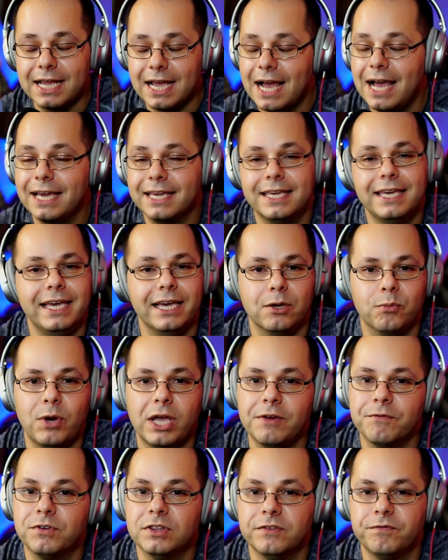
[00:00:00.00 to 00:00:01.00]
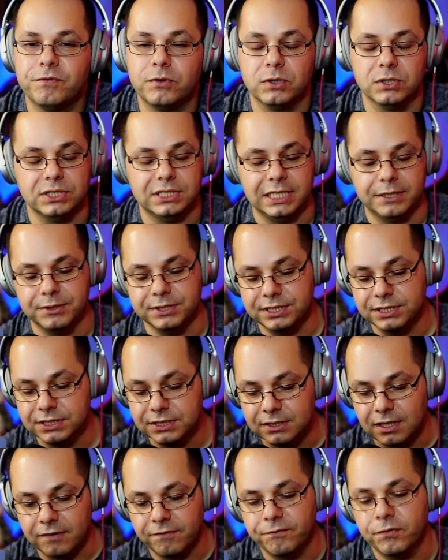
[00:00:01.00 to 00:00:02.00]
I can't wait for the first series. This is
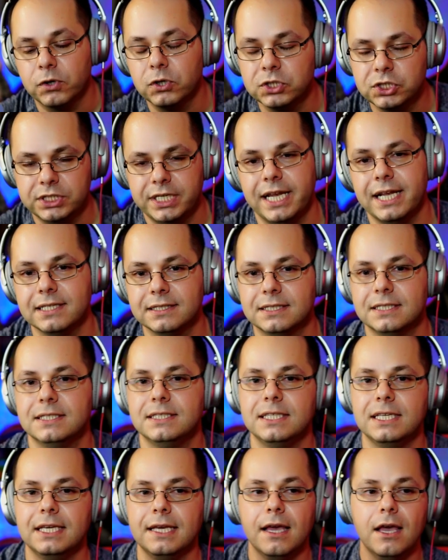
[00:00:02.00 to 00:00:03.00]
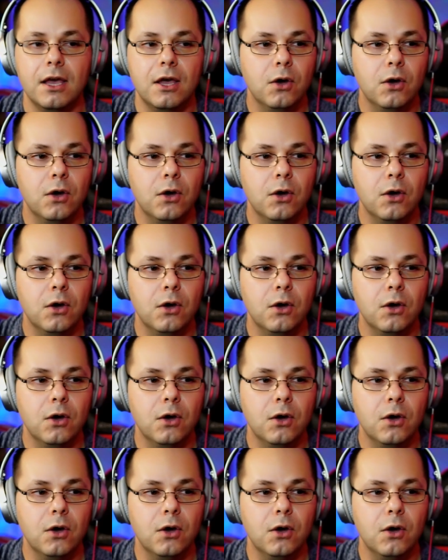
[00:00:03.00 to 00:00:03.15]
our first chance to see